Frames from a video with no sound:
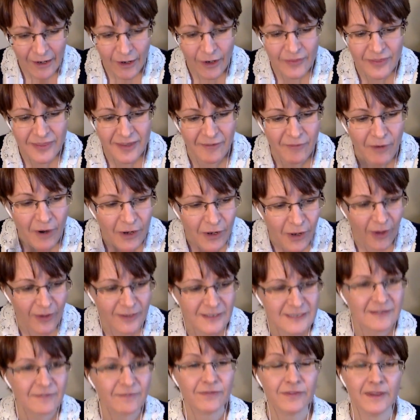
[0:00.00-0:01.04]
there are
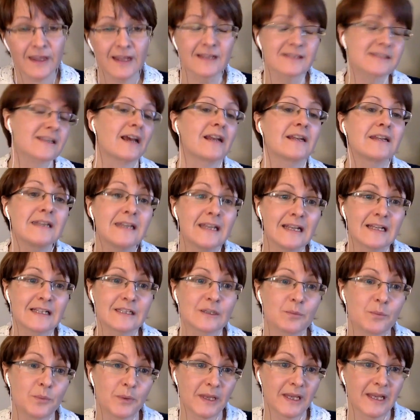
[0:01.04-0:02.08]
lots of things that need
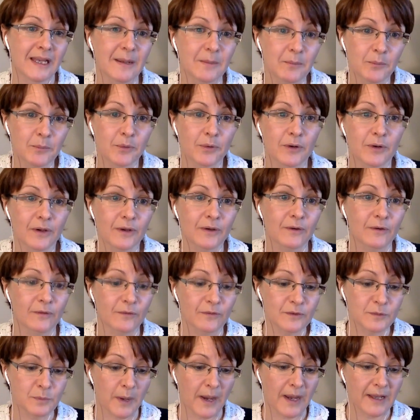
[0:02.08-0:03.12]
to be
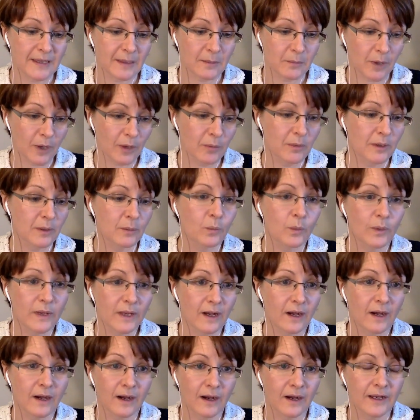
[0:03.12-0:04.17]
improved, but at the moment we
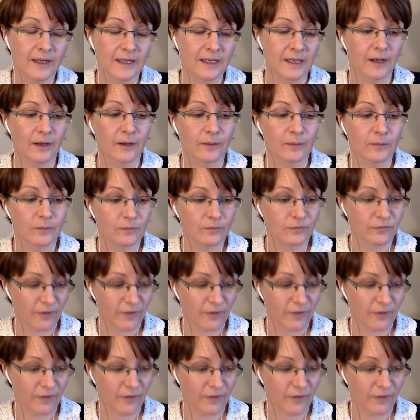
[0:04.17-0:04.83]
are, you know,